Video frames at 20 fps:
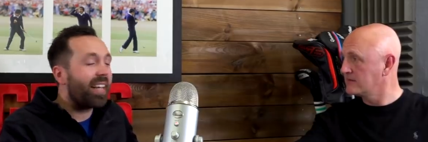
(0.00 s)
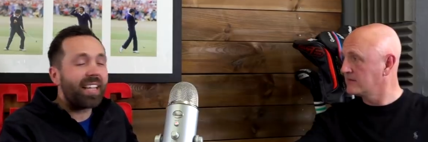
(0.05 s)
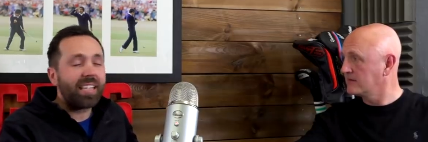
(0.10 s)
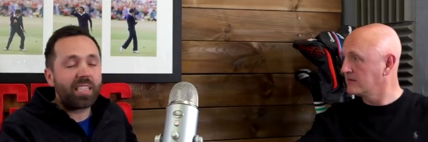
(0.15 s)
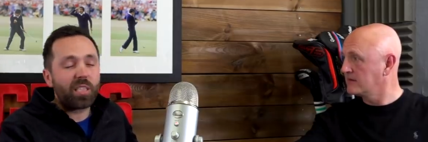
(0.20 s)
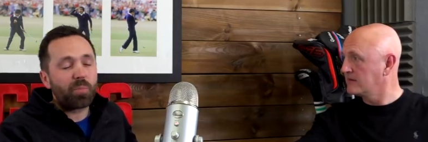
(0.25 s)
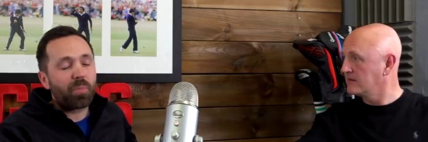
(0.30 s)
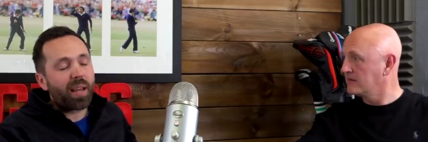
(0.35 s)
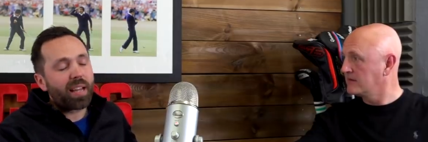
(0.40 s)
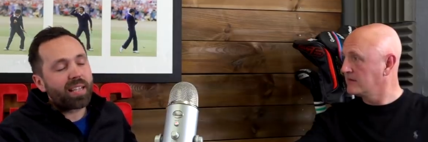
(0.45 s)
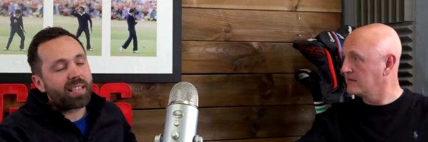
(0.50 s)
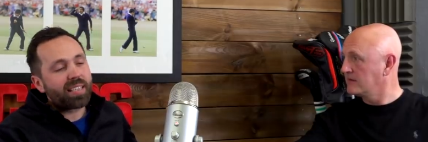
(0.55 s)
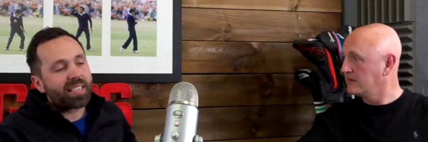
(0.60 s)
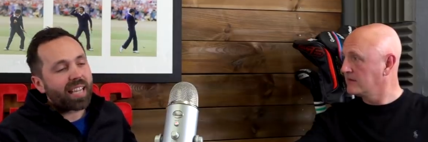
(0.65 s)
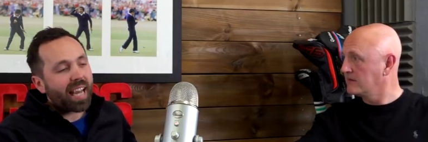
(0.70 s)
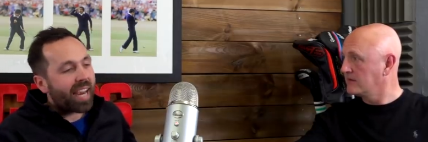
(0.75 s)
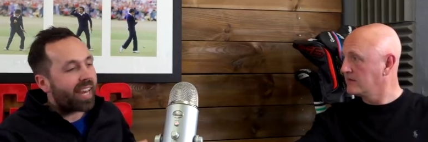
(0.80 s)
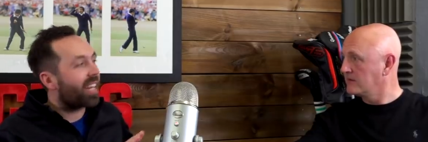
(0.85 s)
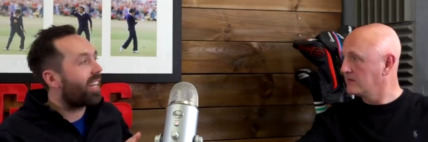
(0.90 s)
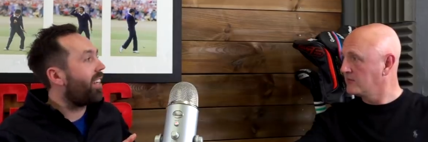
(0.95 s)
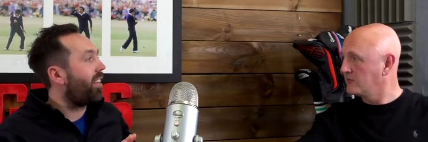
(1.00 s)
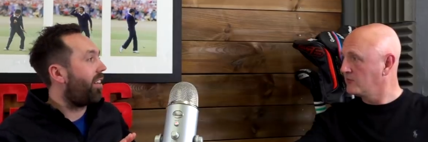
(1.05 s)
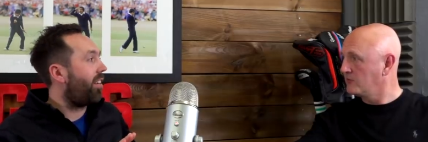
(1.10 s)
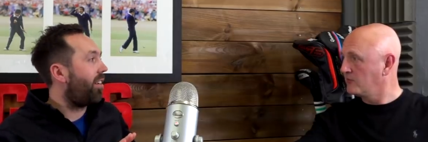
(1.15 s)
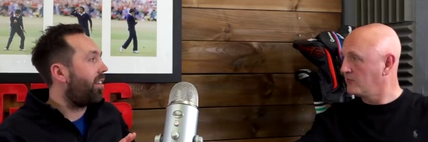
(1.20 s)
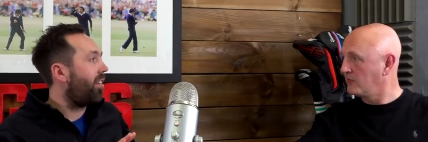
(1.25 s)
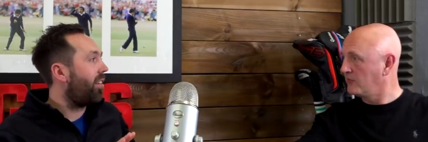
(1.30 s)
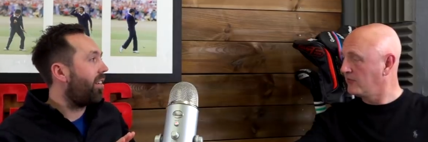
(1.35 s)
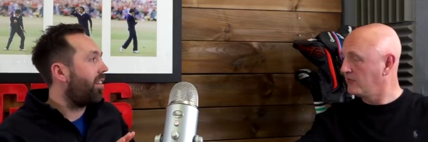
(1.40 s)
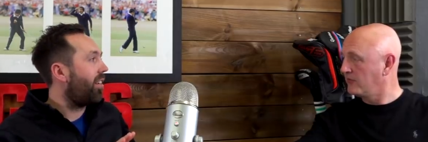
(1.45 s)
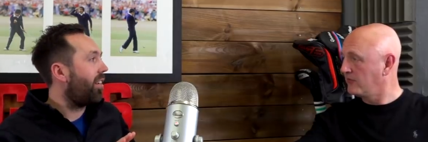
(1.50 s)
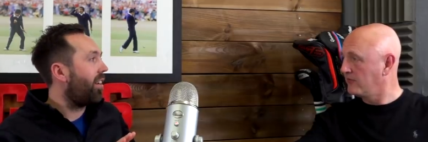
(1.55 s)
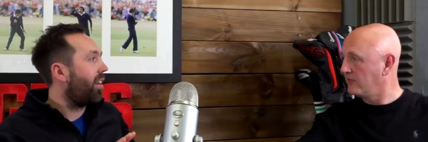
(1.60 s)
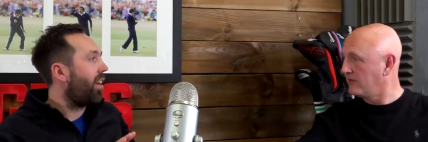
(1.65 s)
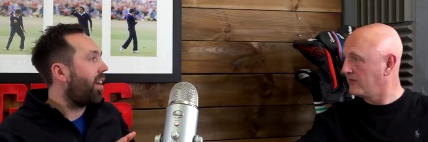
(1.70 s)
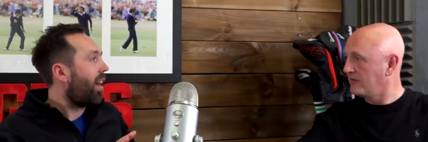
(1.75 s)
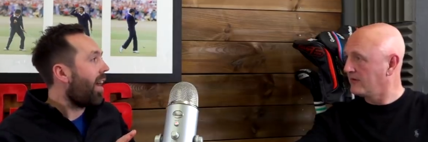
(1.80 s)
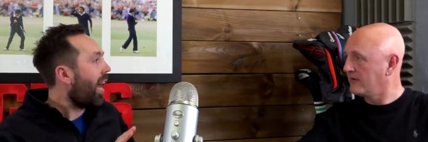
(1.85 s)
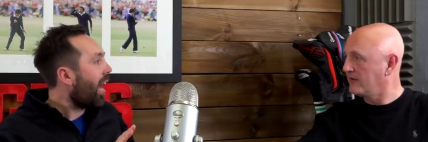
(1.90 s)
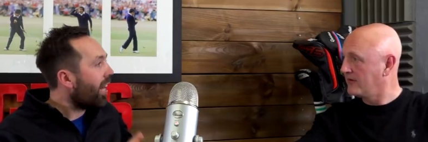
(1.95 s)
Speaker 1: I think it's spectacular. Buff.
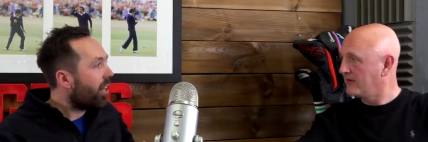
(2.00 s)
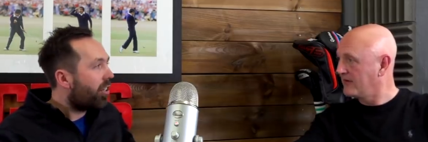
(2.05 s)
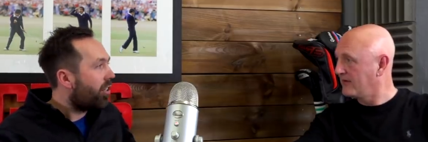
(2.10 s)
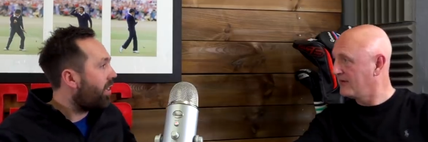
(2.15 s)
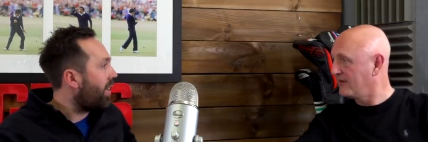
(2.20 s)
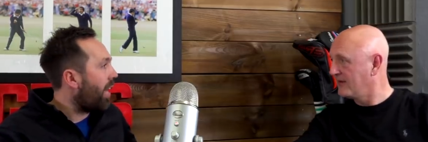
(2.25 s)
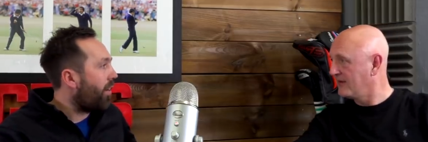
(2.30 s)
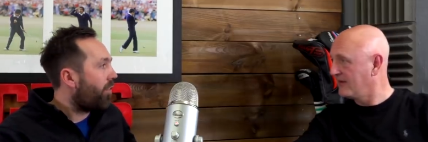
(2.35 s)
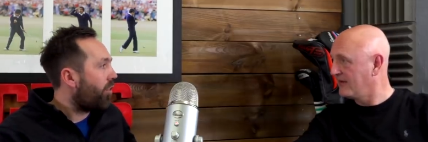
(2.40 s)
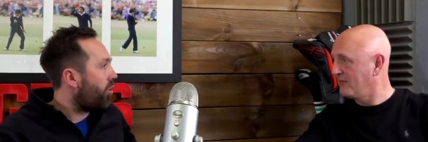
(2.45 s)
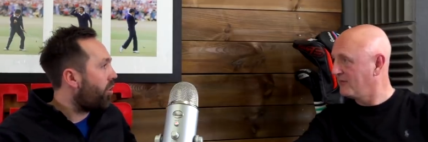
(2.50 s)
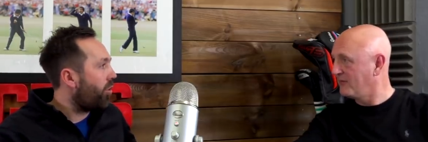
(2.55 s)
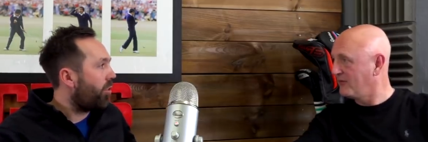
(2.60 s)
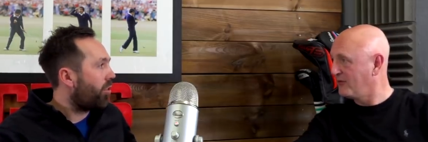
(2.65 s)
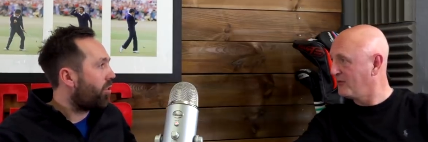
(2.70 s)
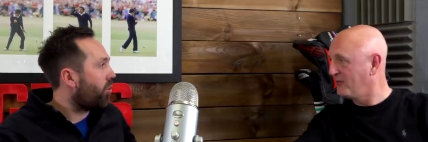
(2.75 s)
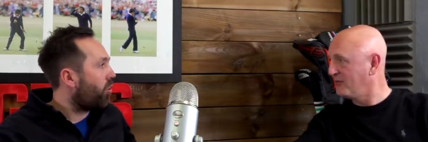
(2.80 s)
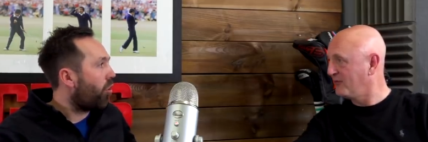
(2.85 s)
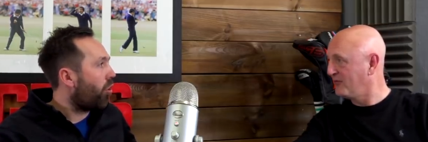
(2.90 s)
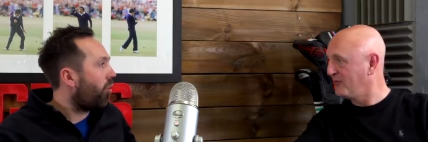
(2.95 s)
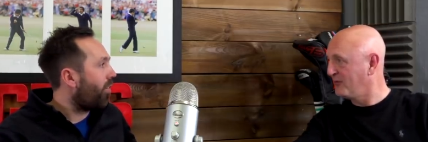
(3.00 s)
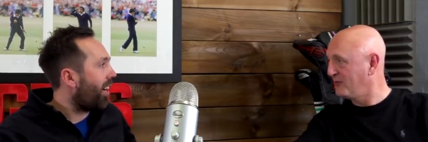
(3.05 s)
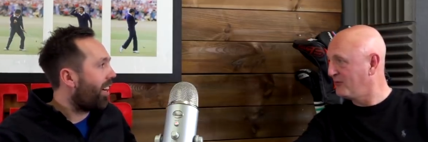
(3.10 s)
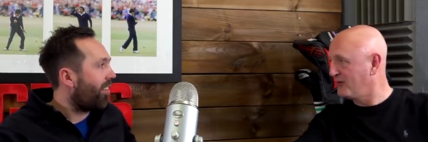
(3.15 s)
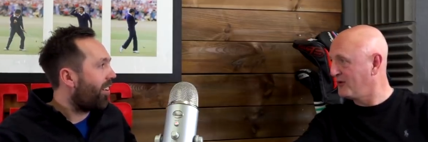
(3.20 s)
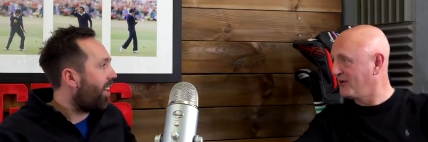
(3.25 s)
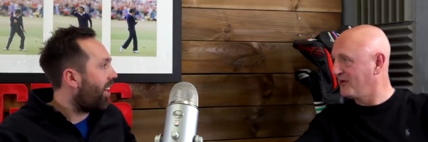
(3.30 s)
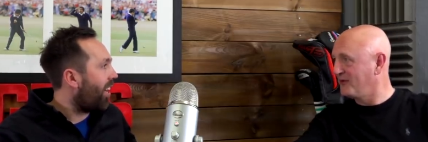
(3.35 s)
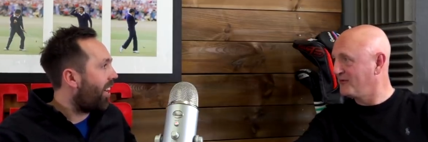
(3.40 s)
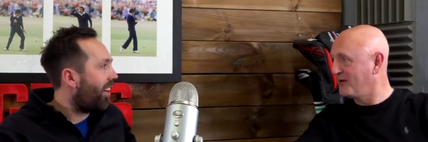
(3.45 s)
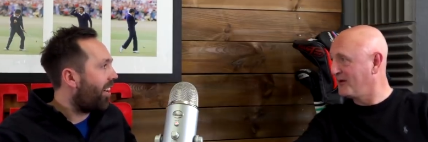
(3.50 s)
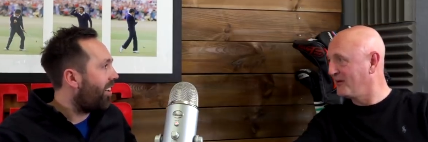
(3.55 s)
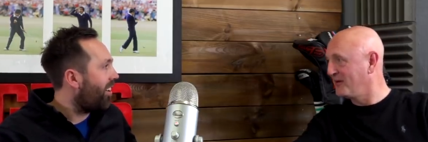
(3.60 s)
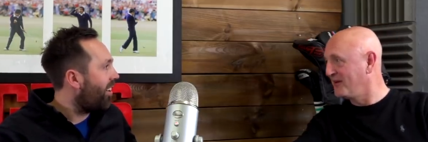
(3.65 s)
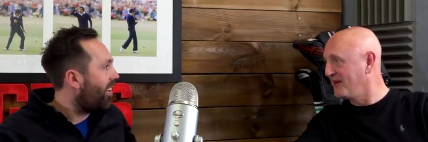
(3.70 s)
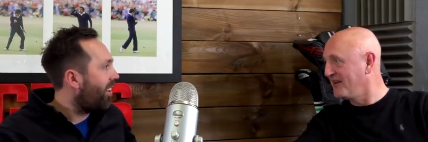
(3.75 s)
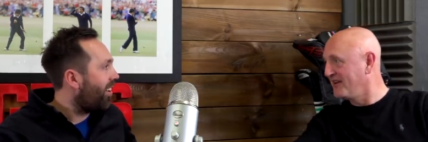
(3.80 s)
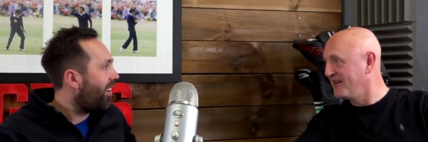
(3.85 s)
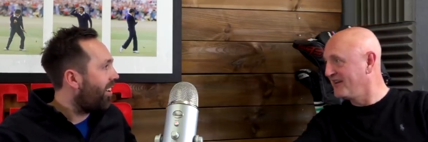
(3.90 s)
I could never shoot a score around